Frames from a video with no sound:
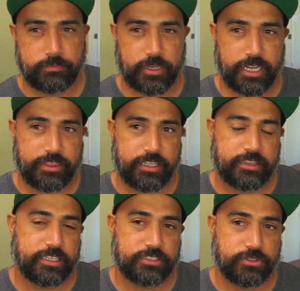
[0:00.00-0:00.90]
I think
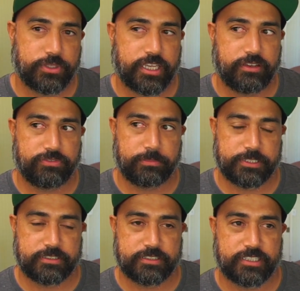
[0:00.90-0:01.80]
that it's okay for
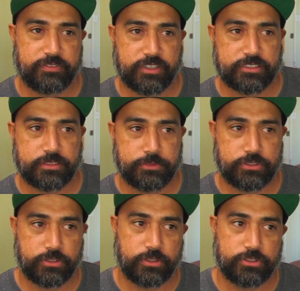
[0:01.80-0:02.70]
businesses to have custom
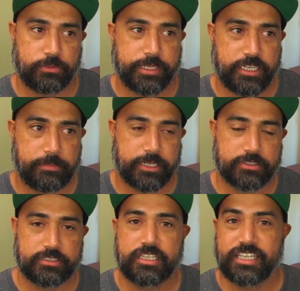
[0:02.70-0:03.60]
domain
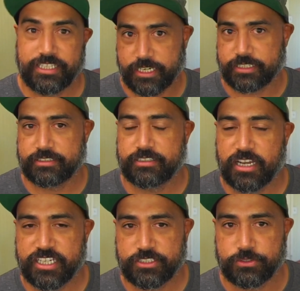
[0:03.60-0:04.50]
emails? Yes,
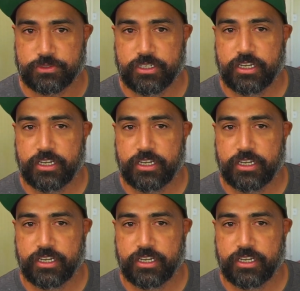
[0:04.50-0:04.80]
I do.